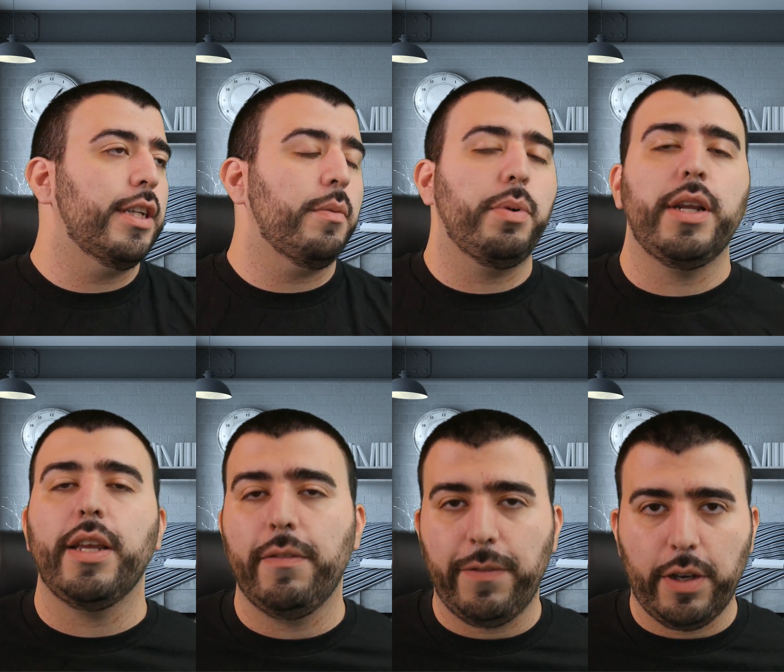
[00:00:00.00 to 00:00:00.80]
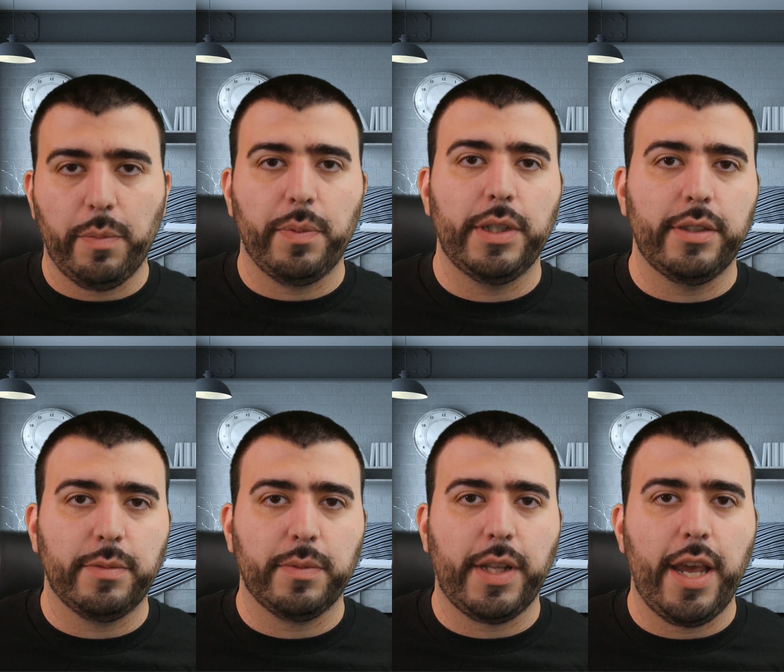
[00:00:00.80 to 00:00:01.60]
Did it bring in fingerprint
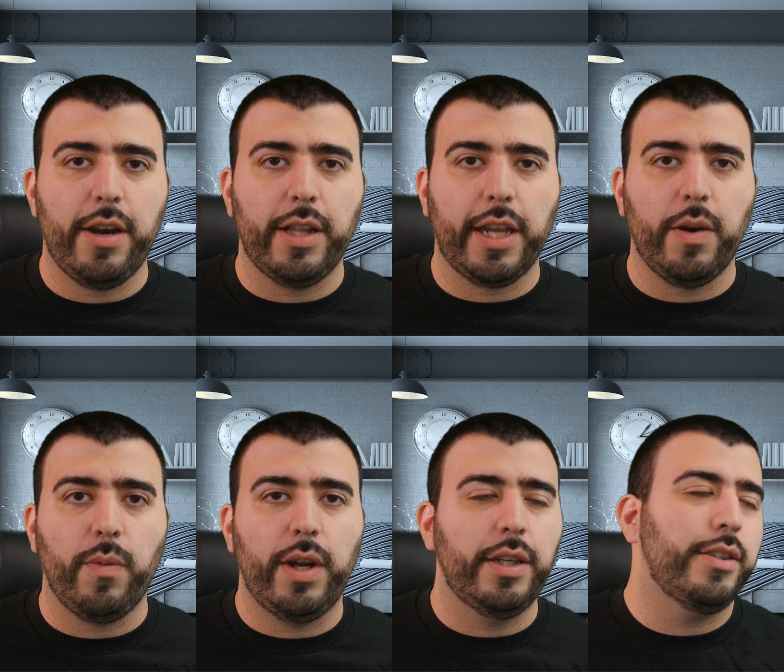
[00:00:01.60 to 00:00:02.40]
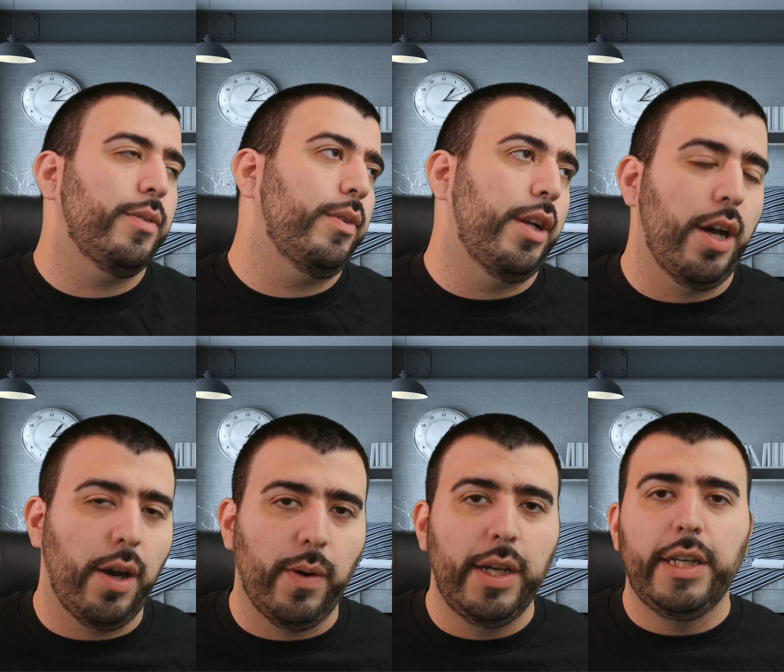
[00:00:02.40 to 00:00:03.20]
scanner like I wanted to?
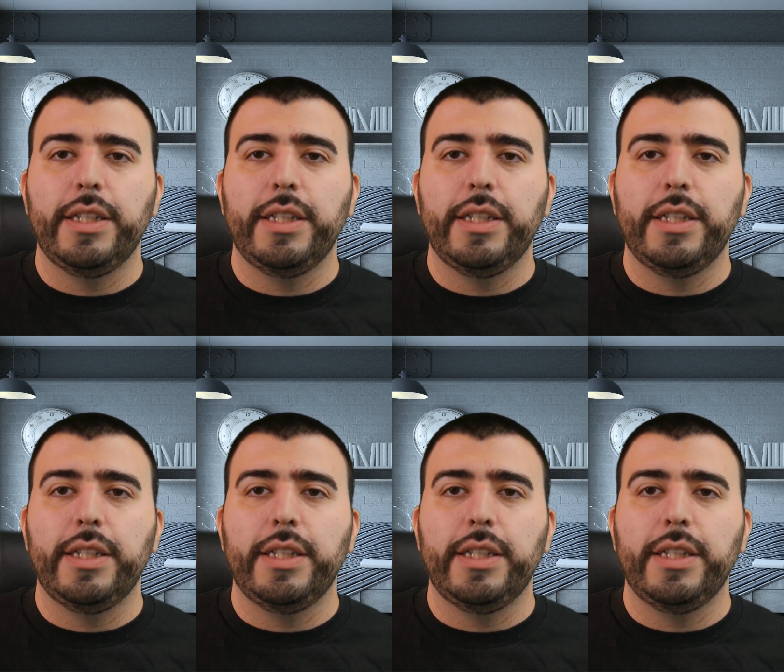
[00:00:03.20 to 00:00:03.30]
No.